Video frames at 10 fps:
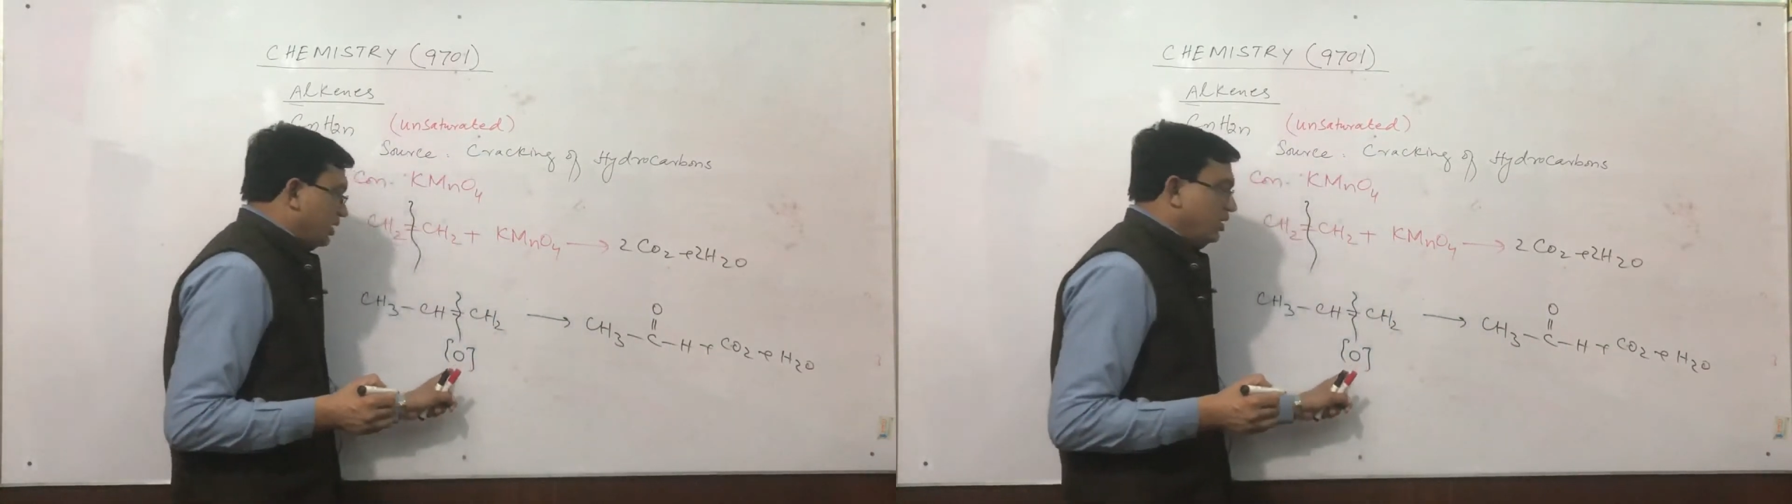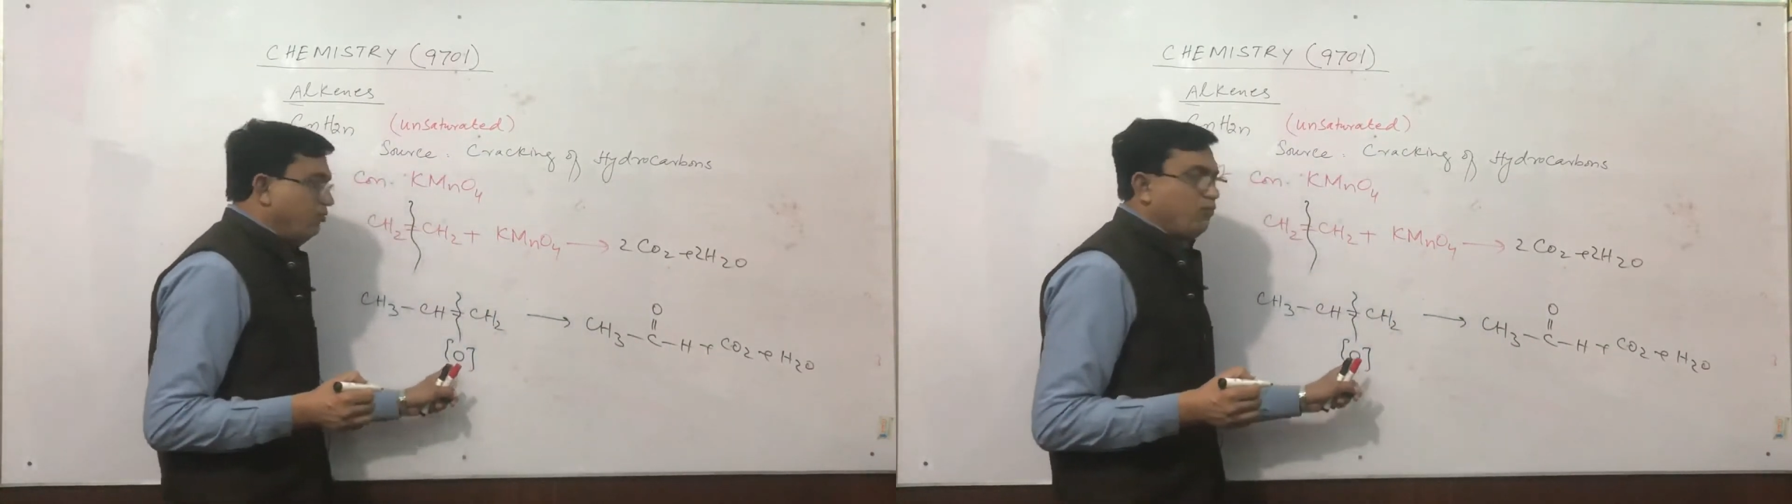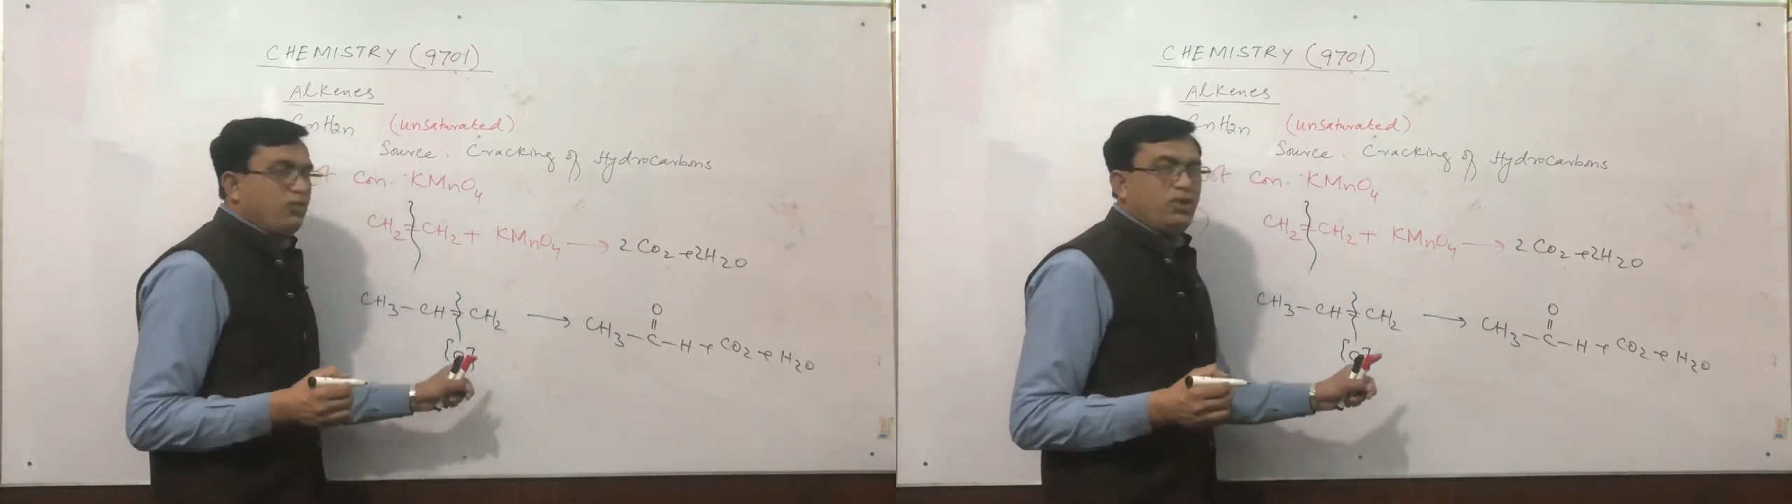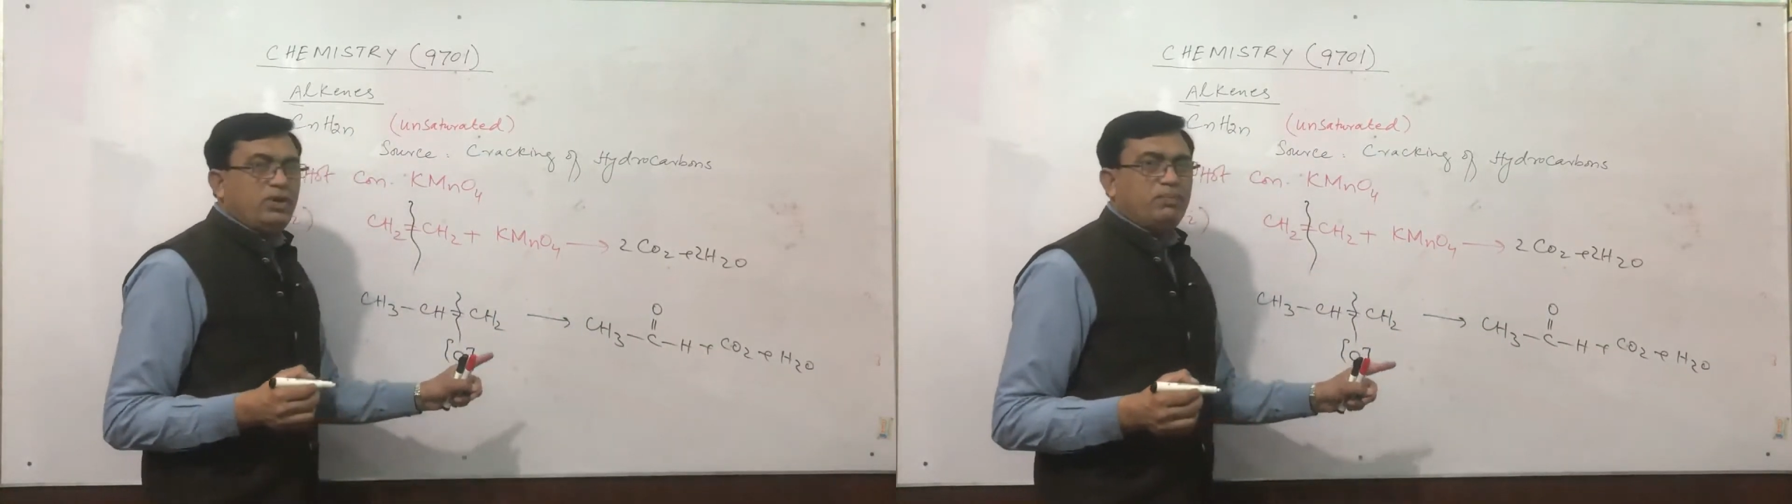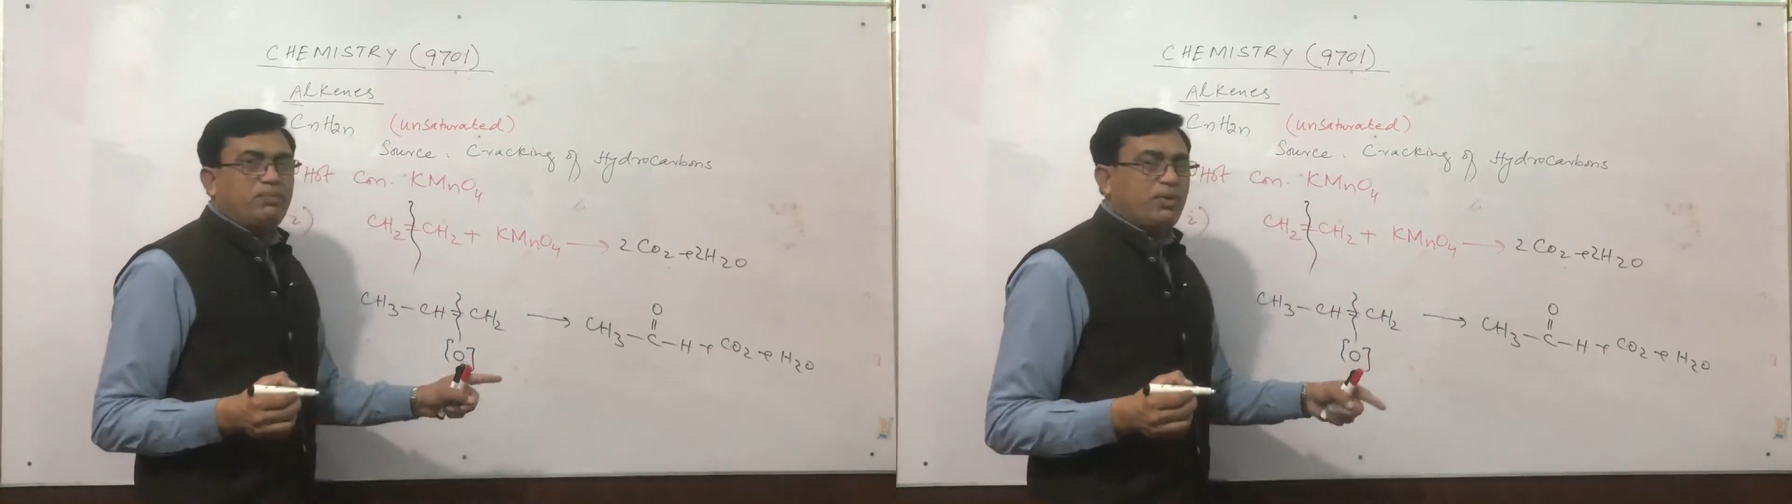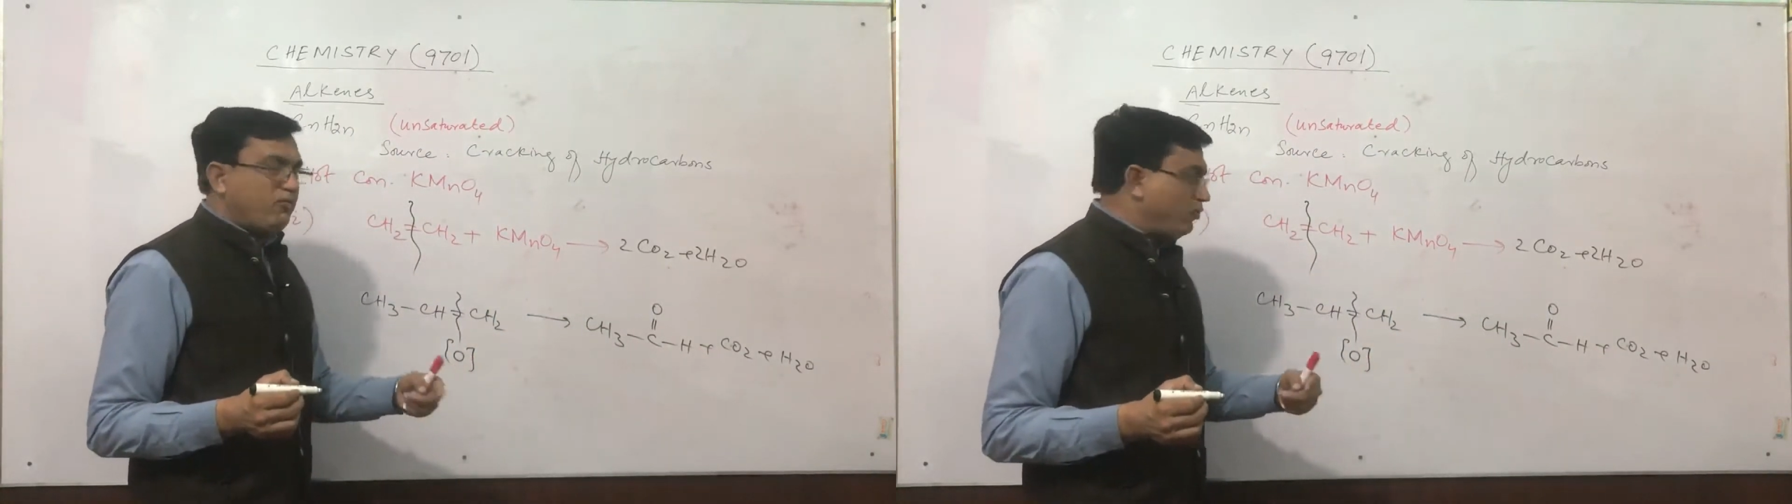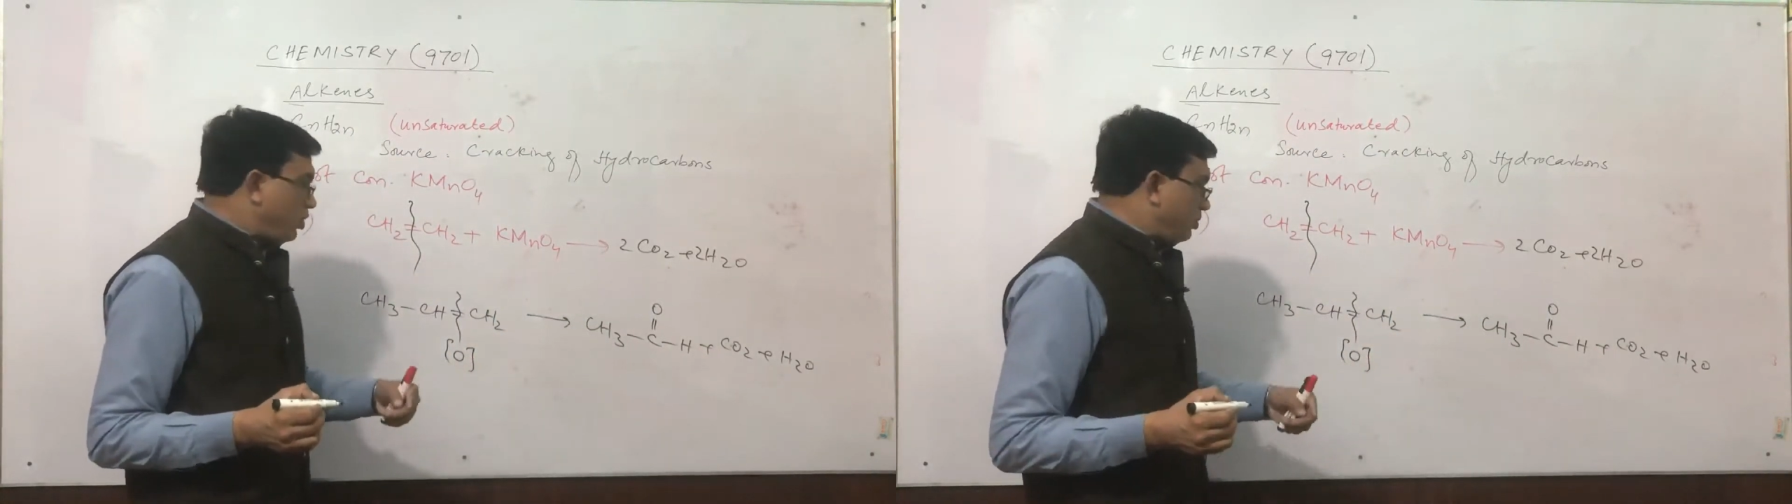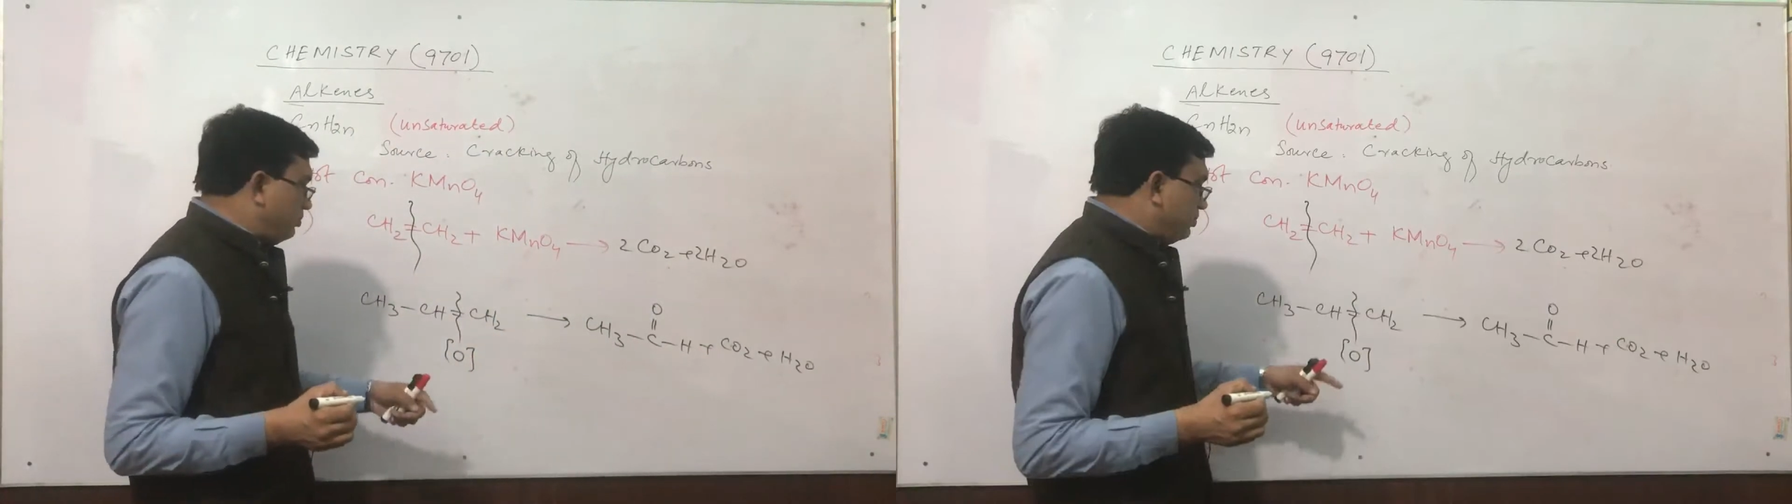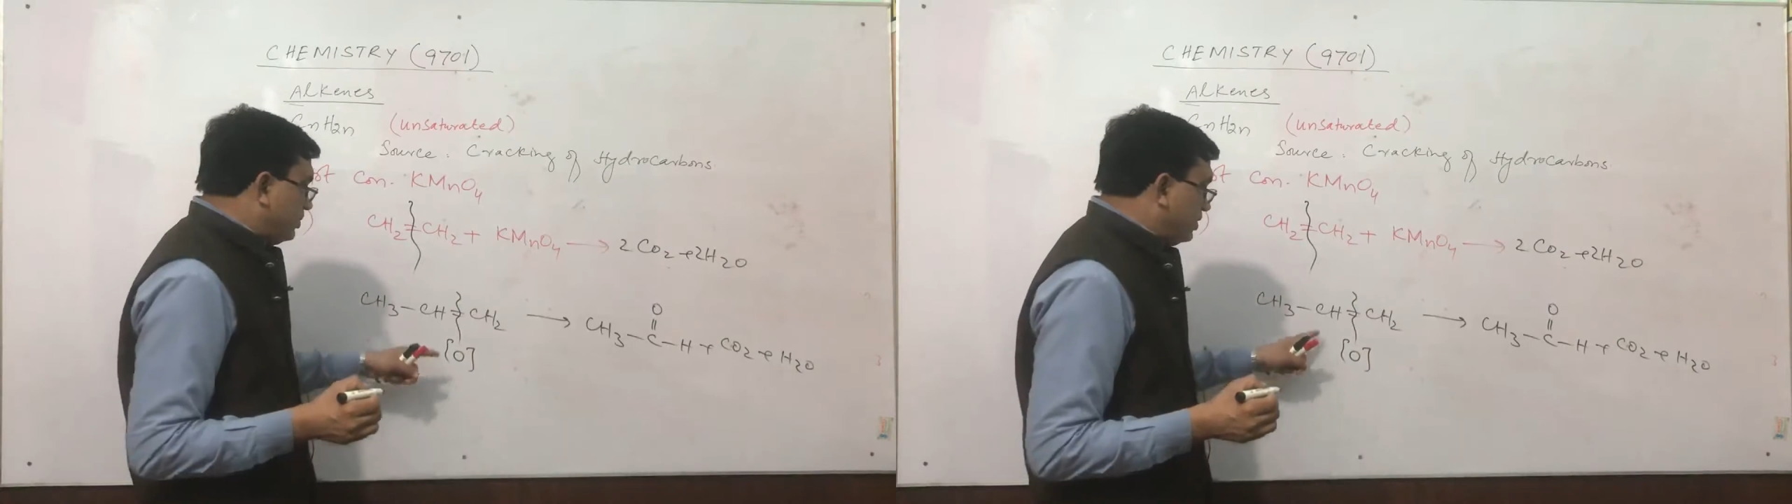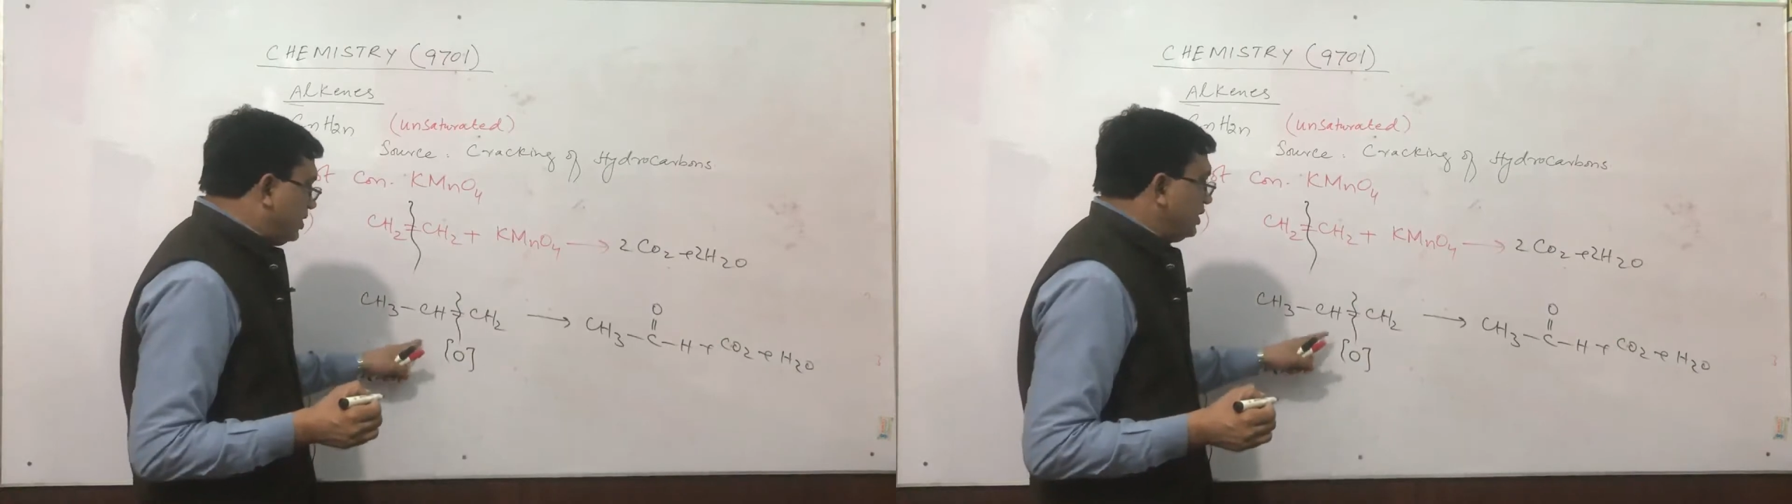if we perform